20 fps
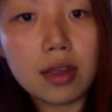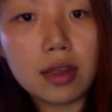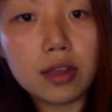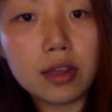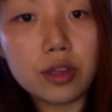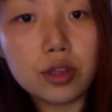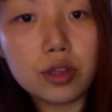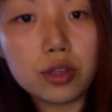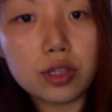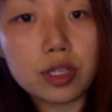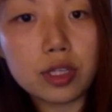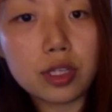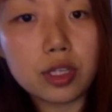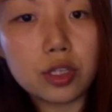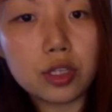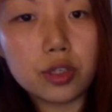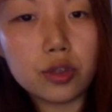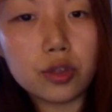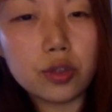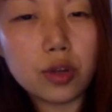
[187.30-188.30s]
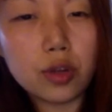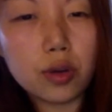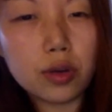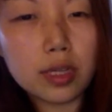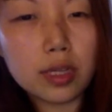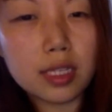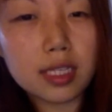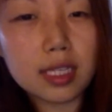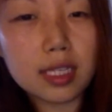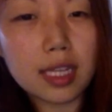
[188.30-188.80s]
did you notice
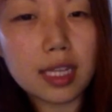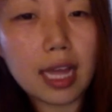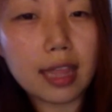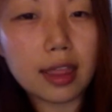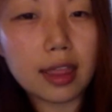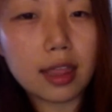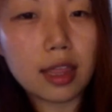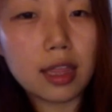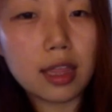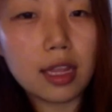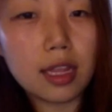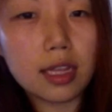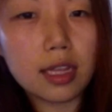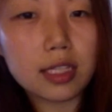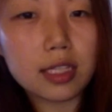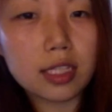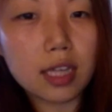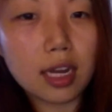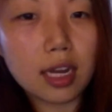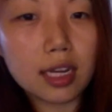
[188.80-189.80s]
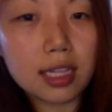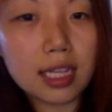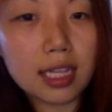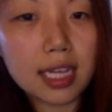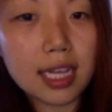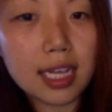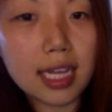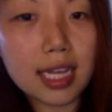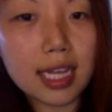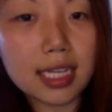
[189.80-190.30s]
that suddenly it
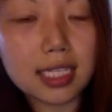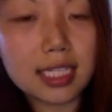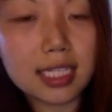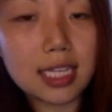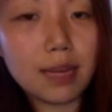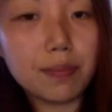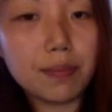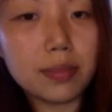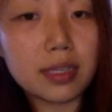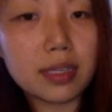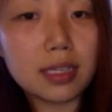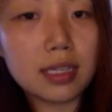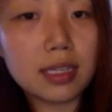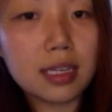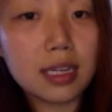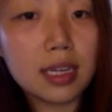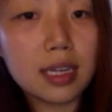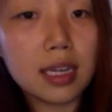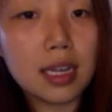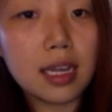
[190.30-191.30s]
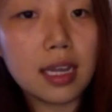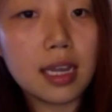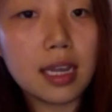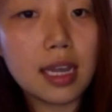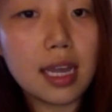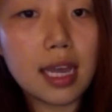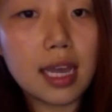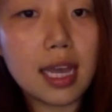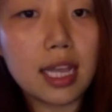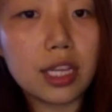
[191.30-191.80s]
dipped?
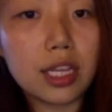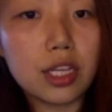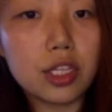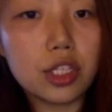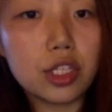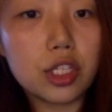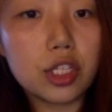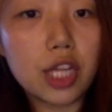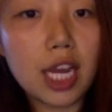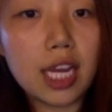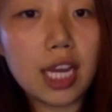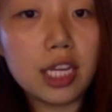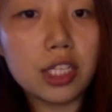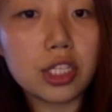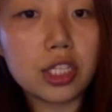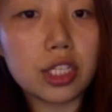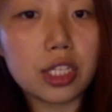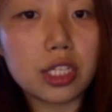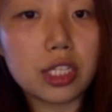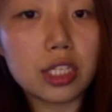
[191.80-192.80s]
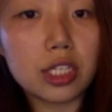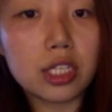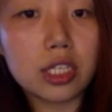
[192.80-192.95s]
It changes